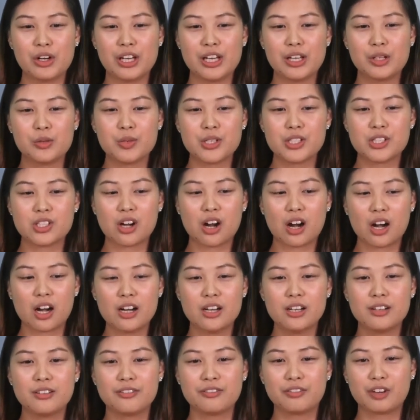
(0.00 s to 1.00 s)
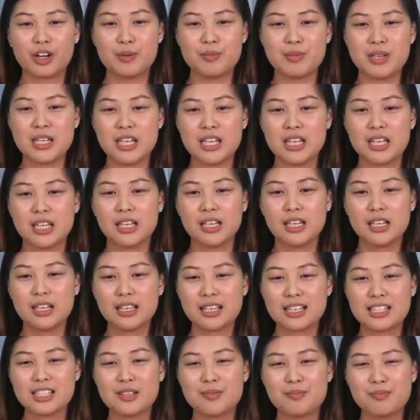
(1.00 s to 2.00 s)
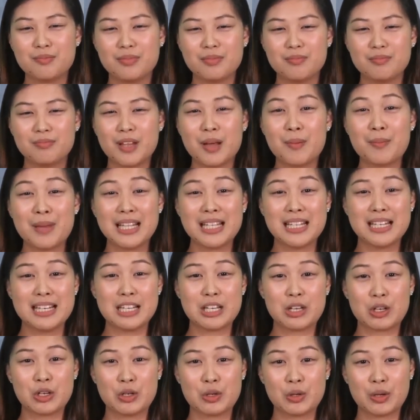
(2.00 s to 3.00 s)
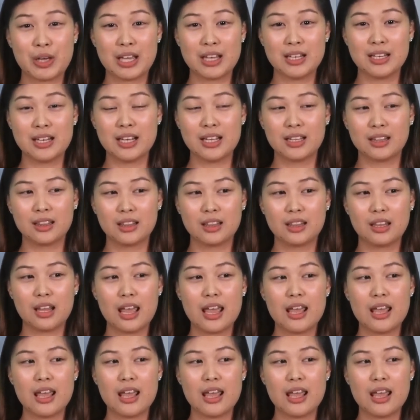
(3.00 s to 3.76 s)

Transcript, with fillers: It was hard for me kasi namadali ko yung edit.